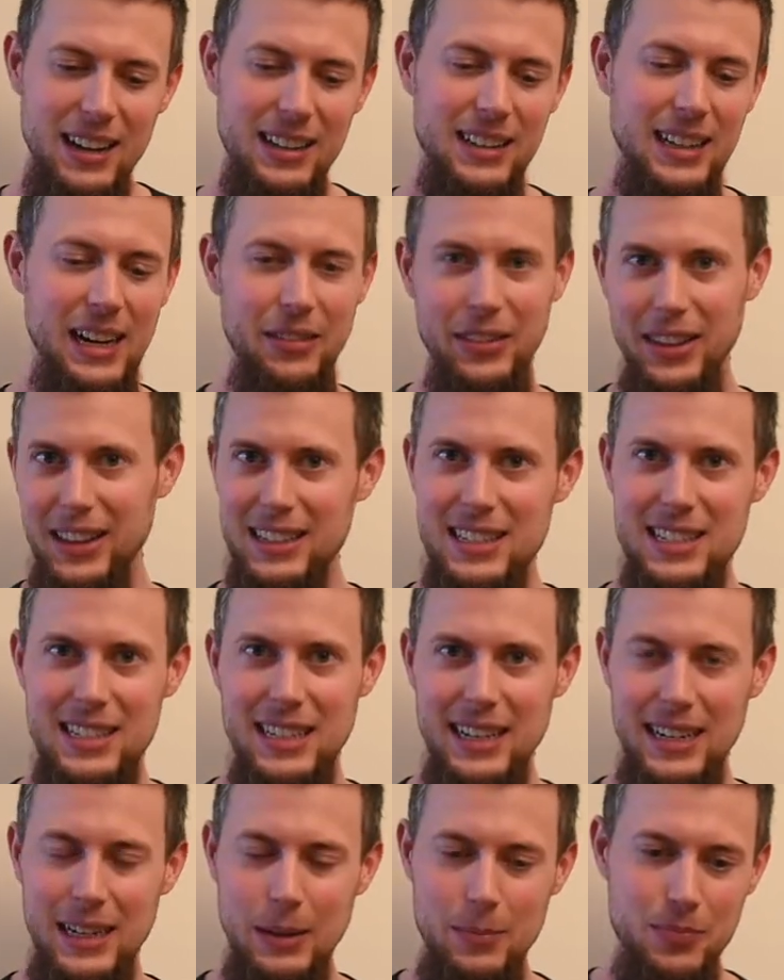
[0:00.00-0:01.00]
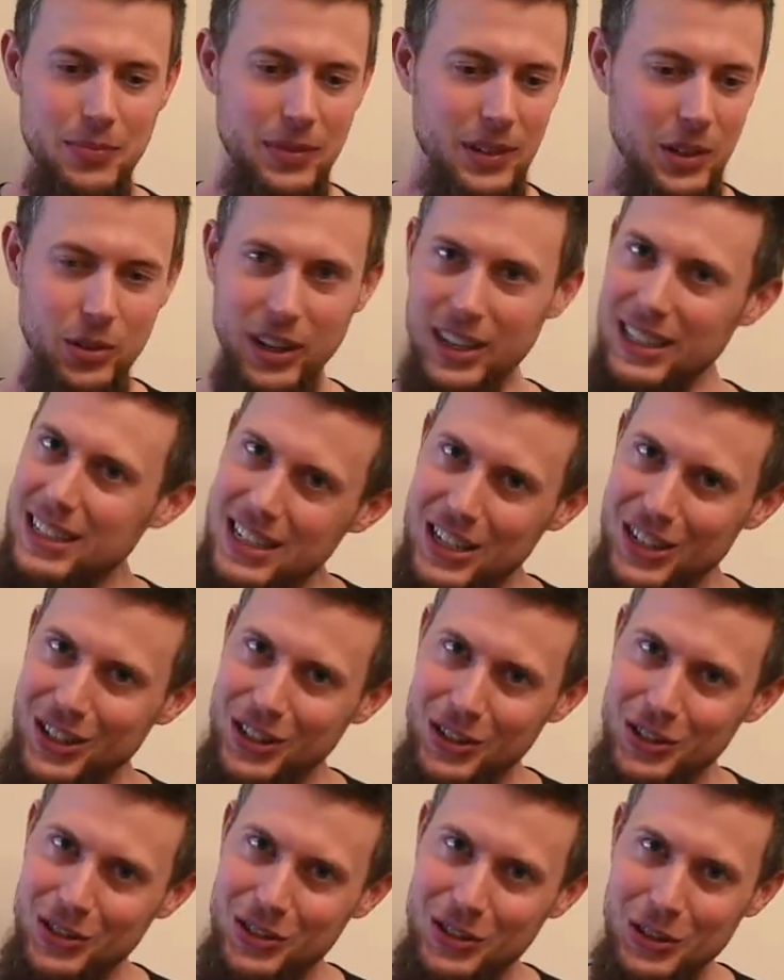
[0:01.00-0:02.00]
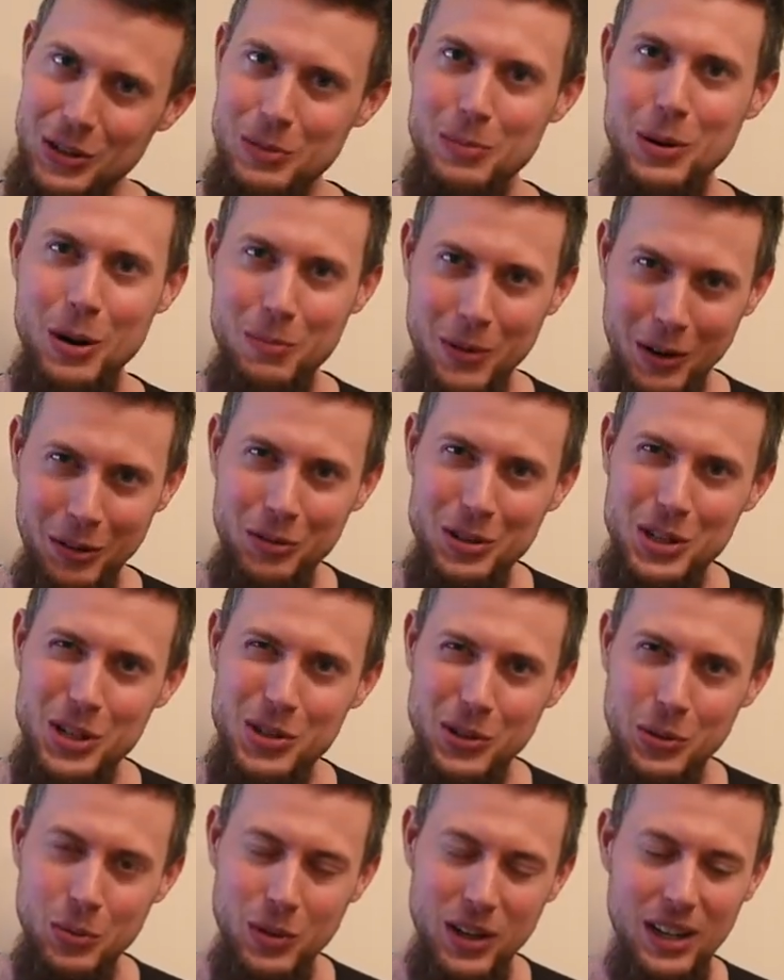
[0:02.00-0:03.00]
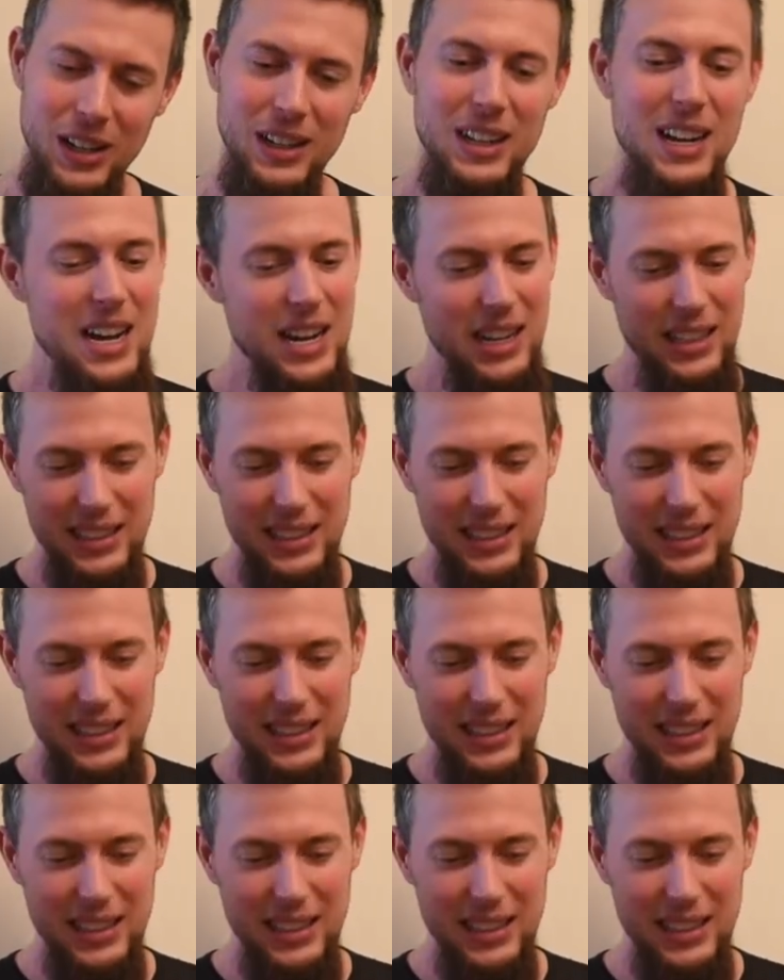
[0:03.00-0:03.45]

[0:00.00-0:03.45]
Got everything set up. Great to see you, YouTube. Hope everyone's doing well.